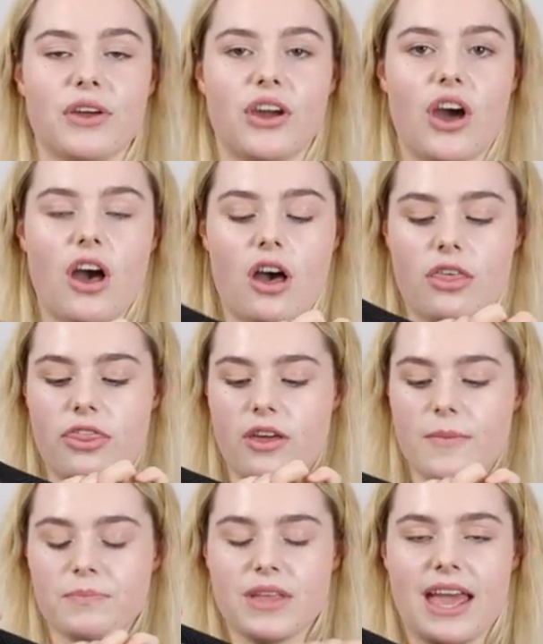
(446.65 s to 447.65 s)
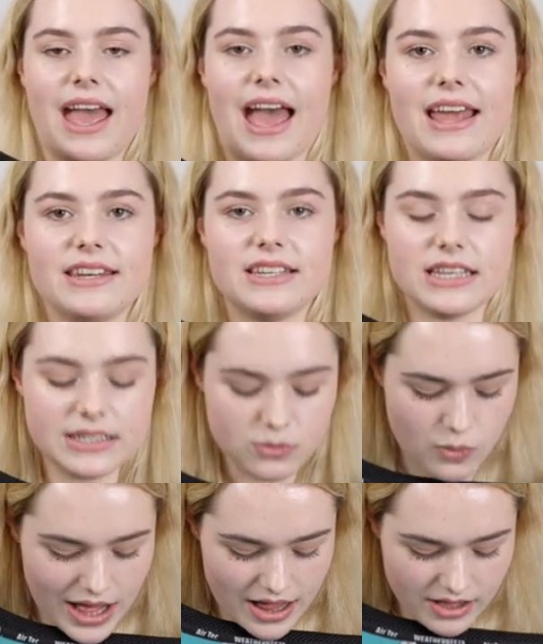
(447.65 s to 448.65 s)
the girth, and as
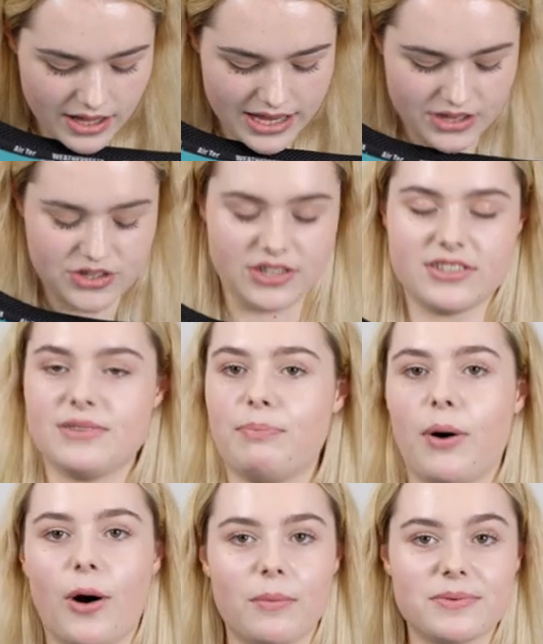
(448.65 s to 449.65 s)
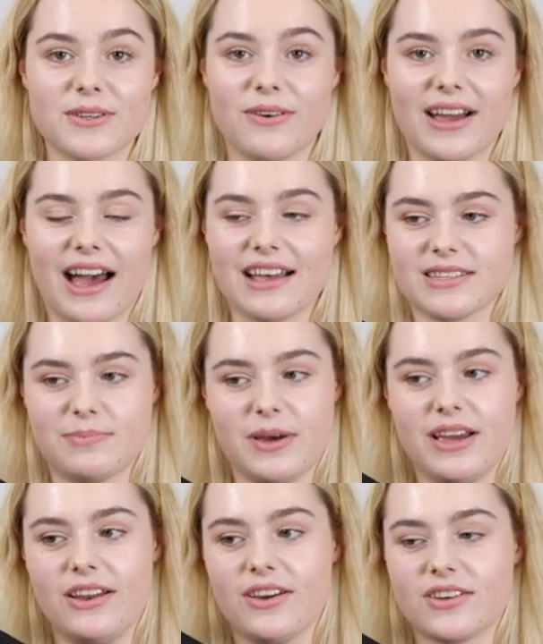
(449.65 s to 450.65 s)
well it just pops on Casper.
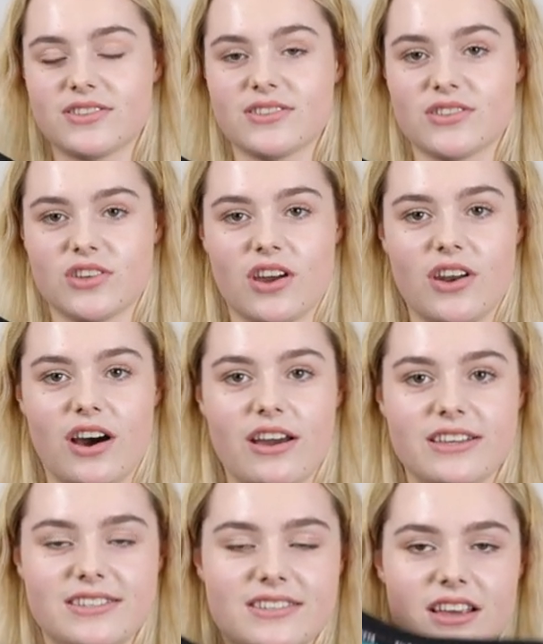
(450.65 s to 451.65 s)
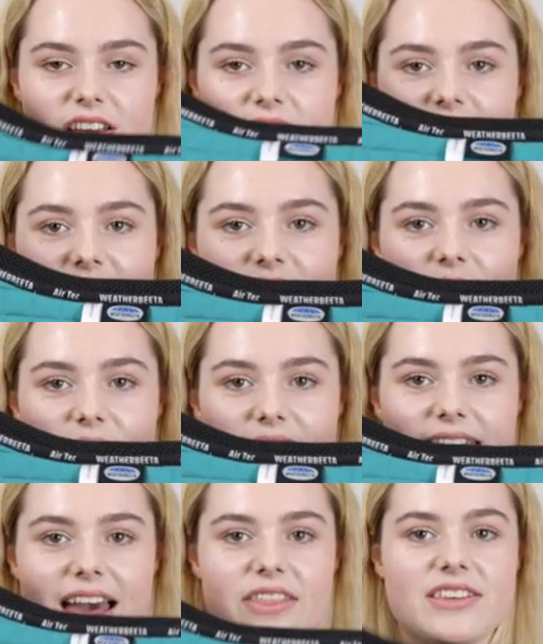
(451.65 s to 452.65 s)
It looks so nice. So
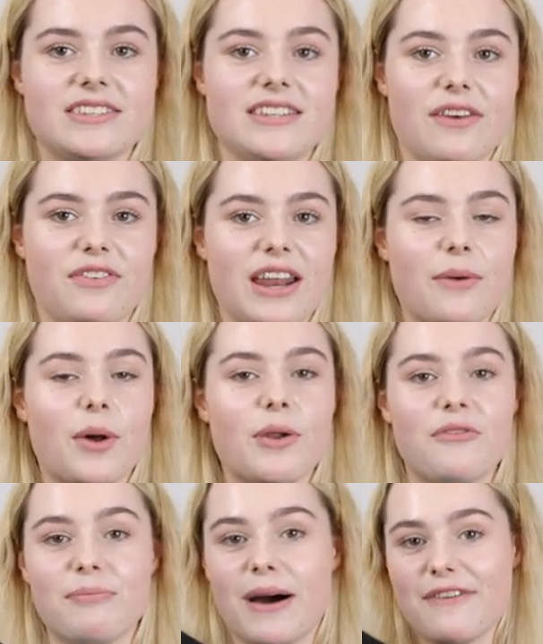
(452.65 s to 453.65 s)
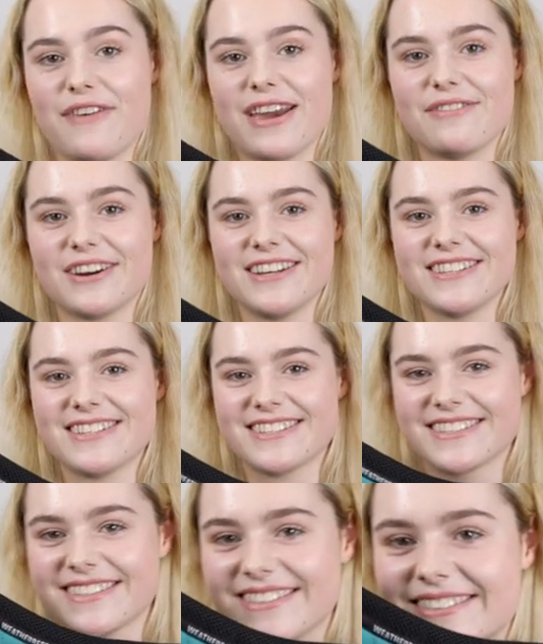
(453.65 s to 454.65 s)
yeah, this is definitely one of my favourites.